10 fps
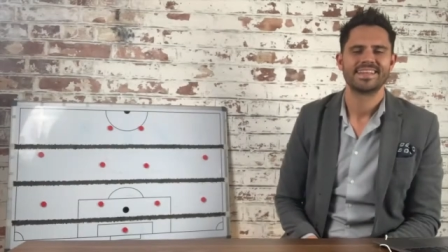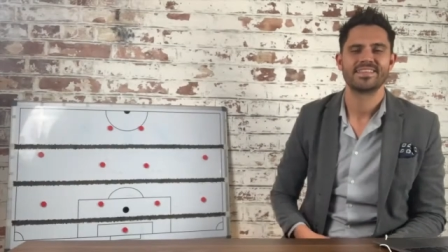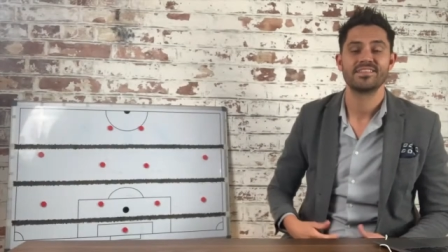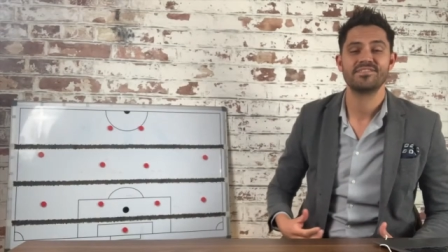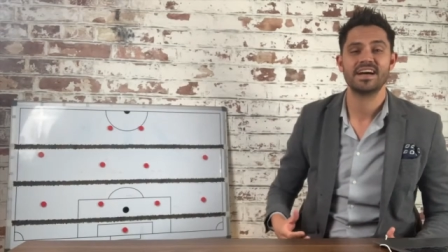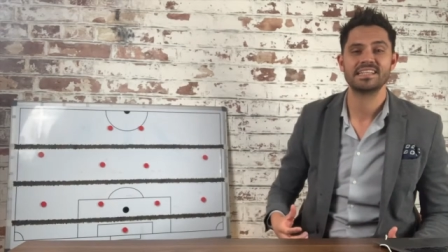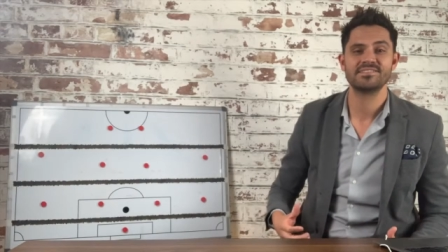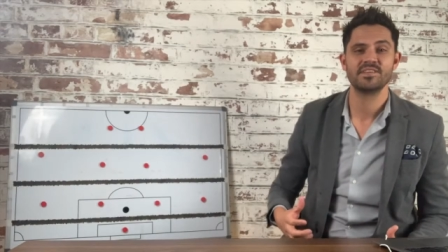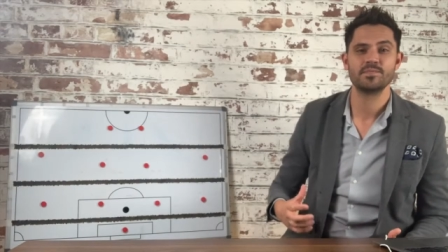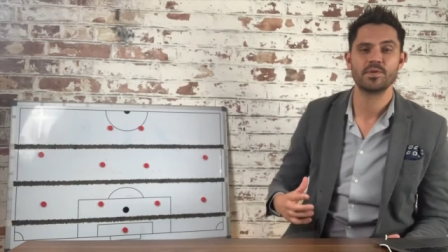The final
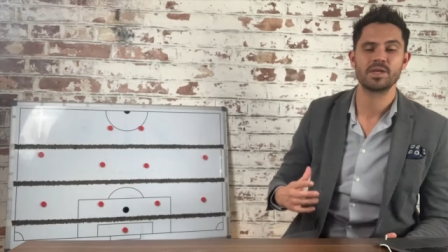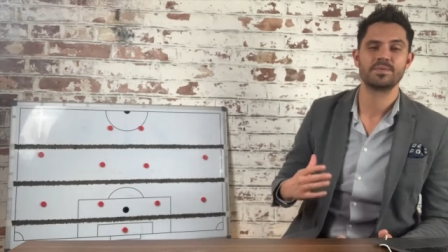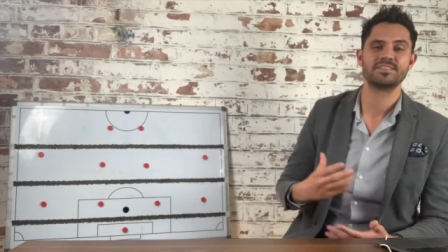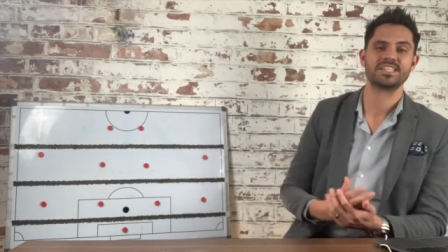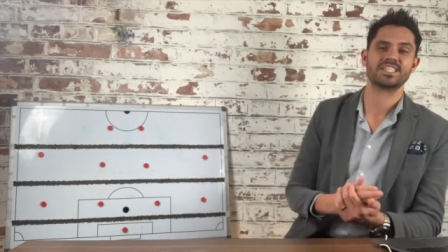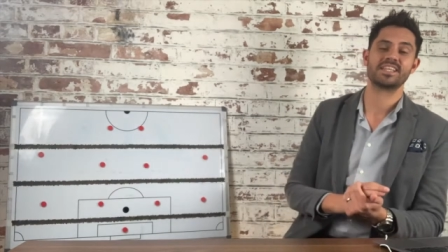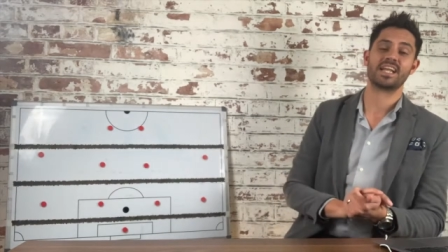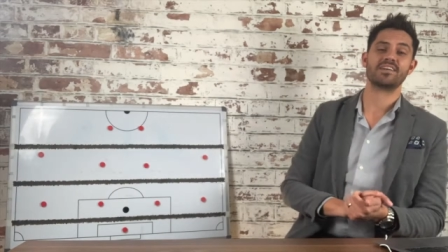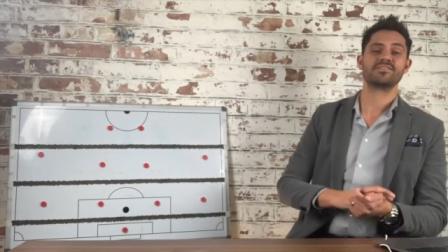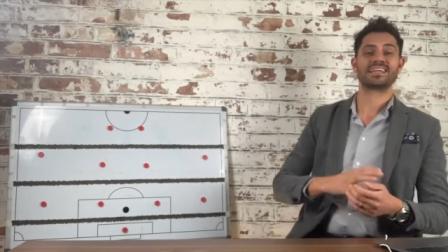footballing position that
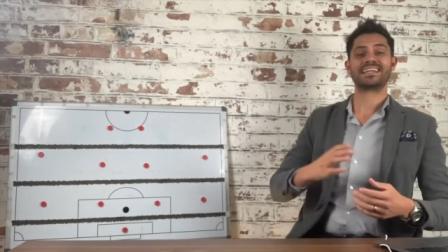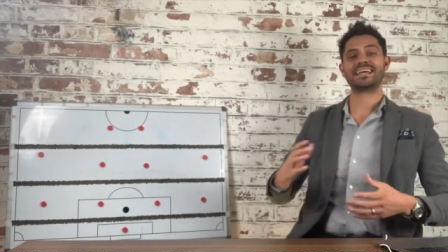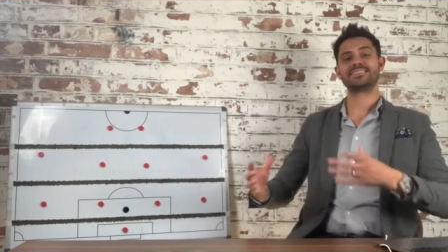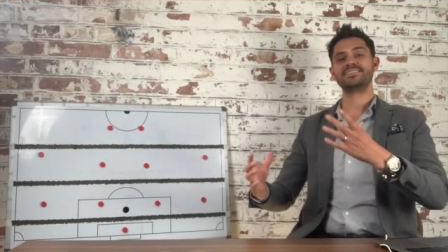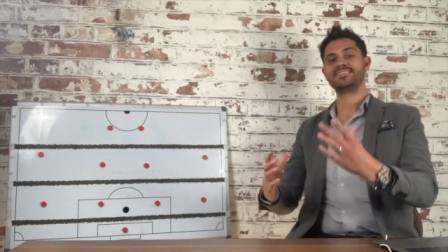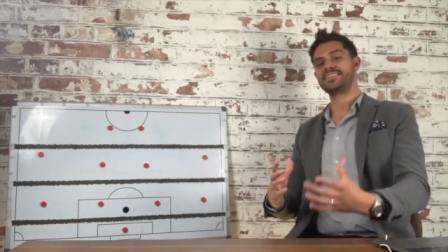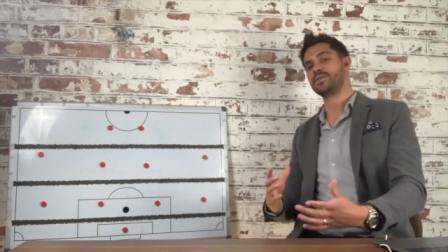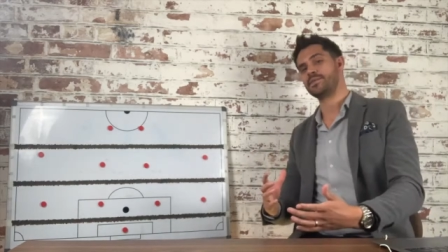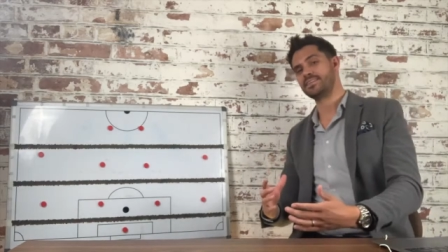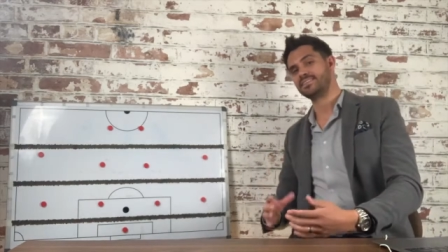I've neglected to deal
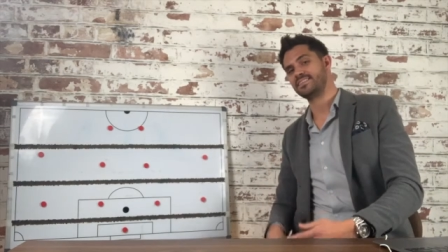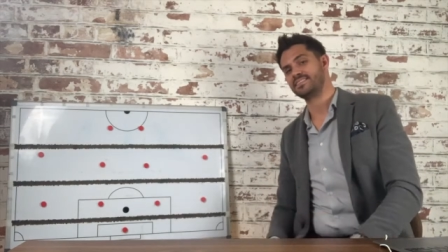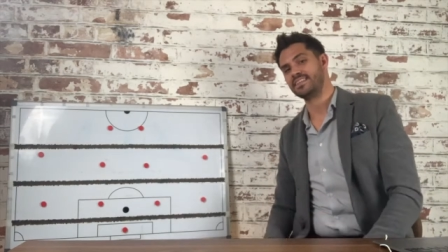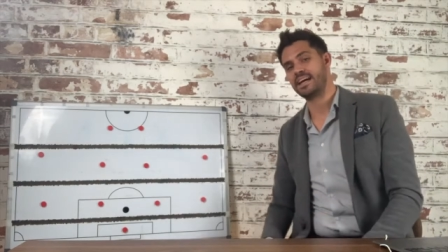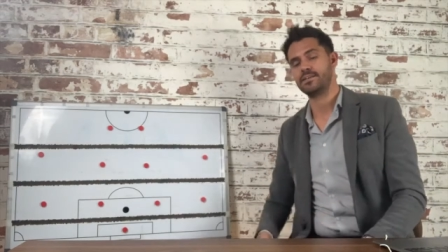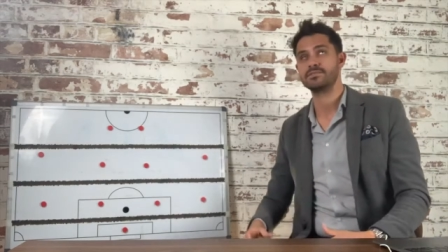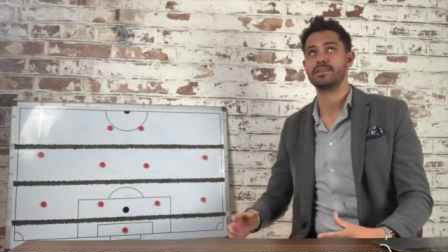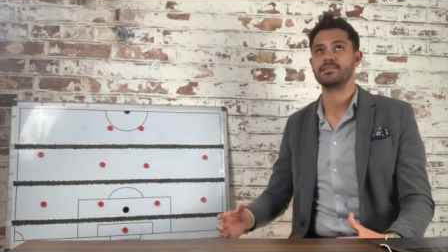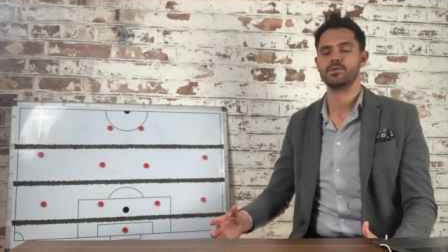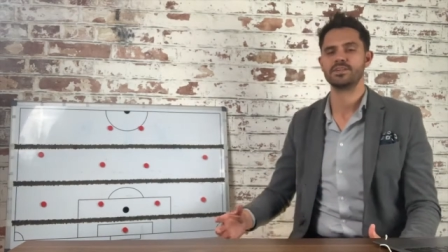with until now,
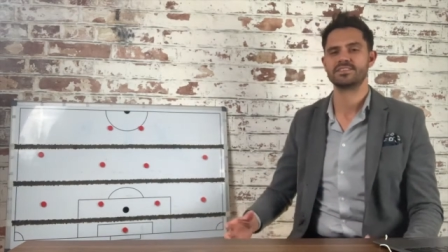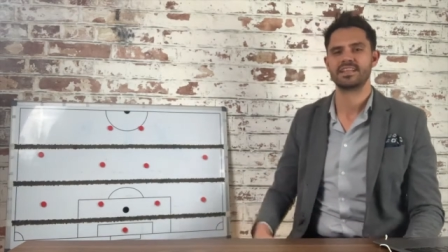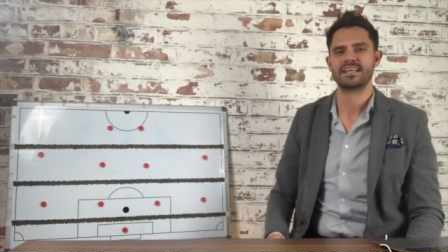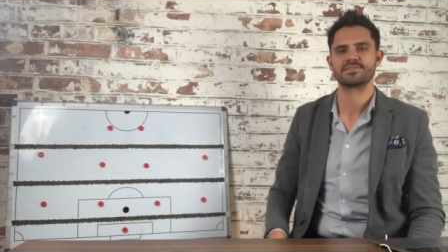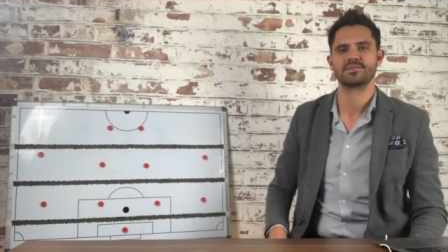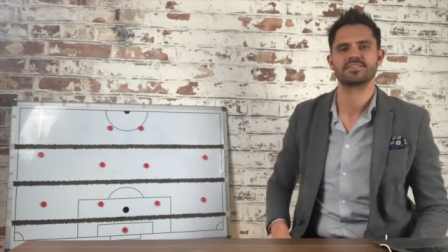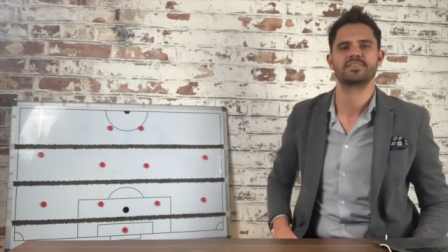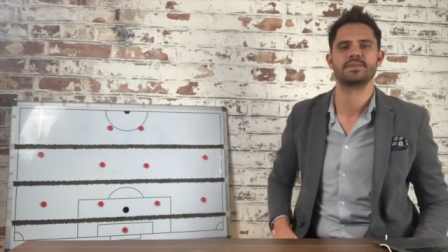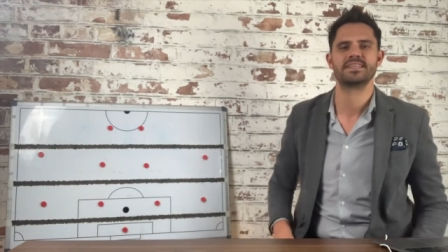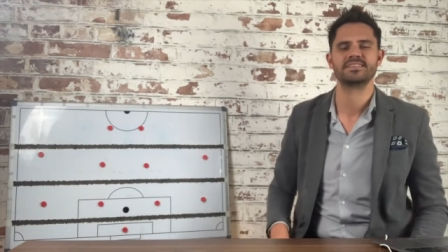they're always the last ones to
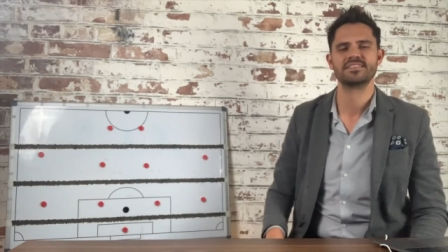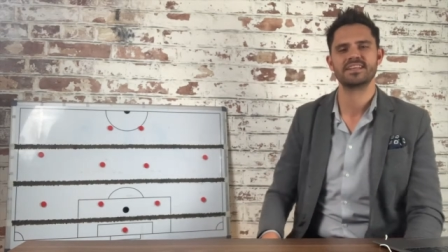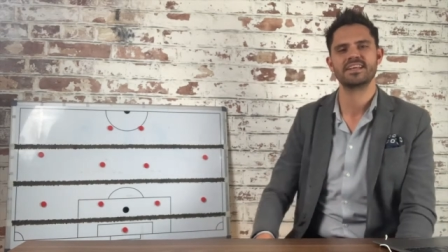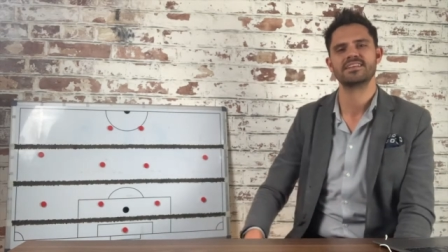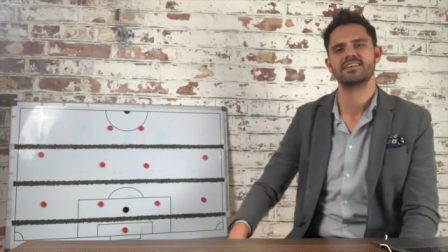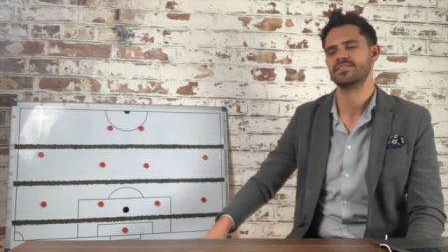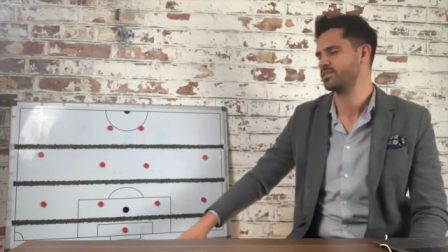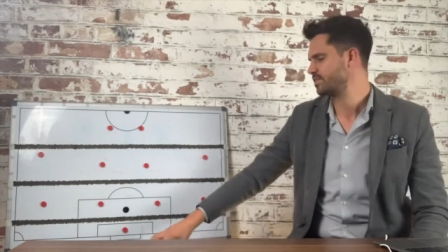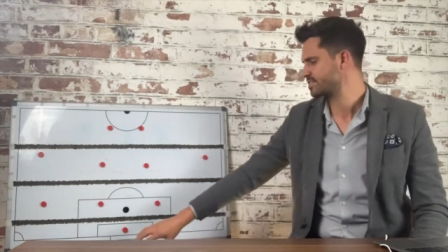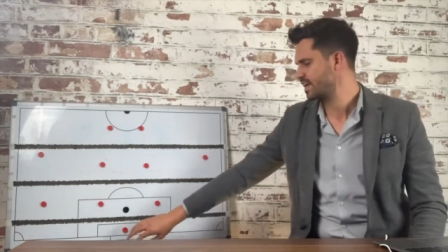be considered, of
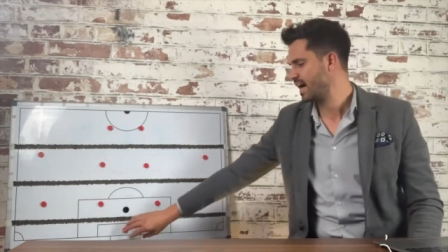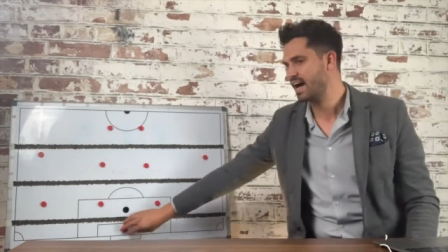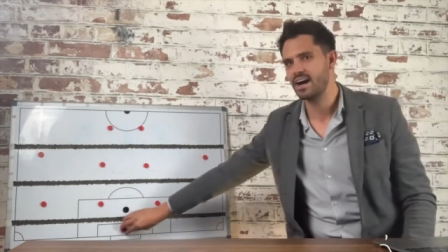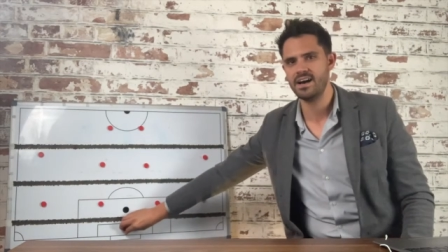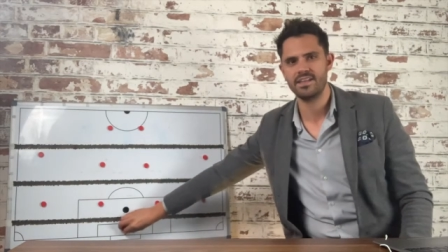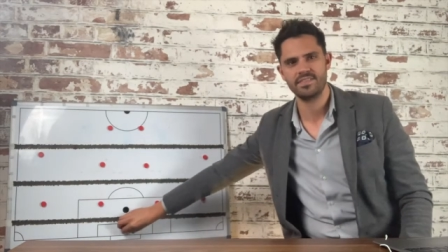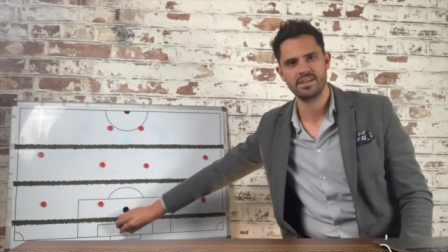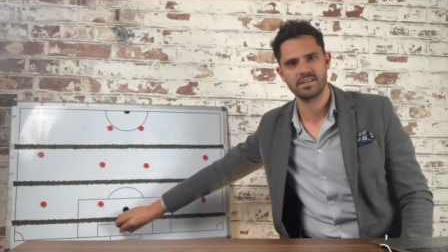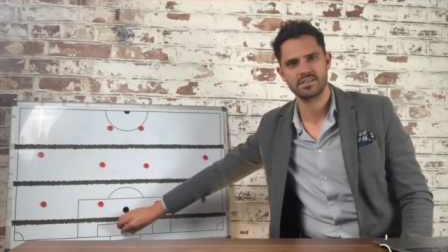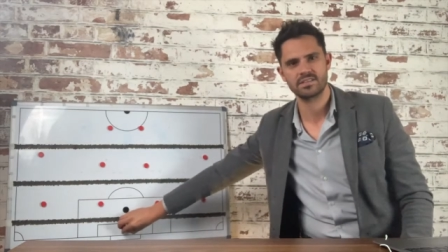course, are
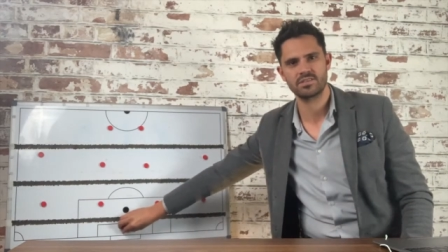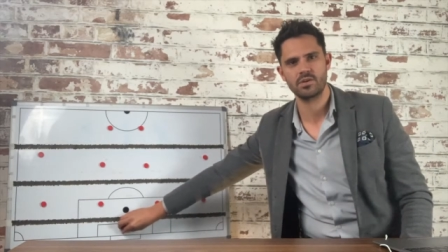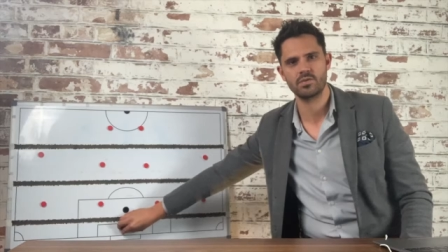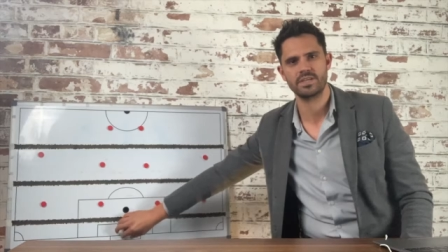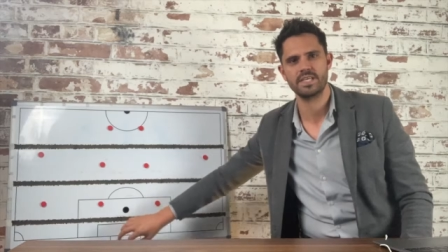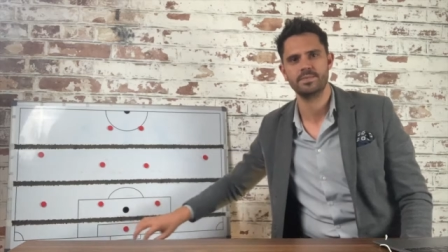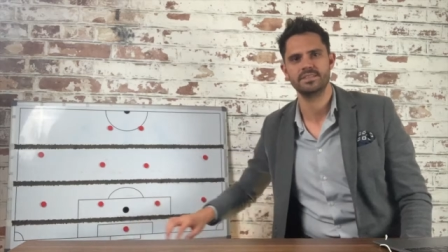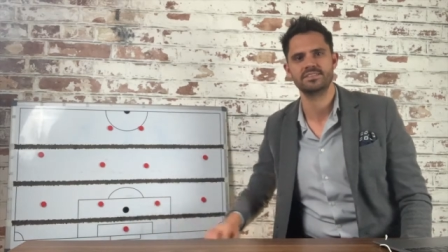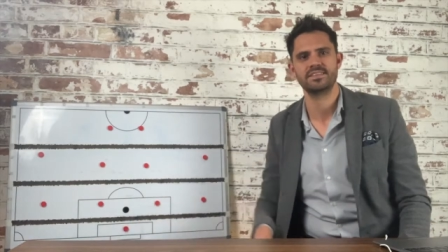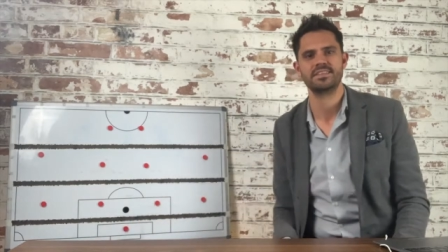the goalkeepers.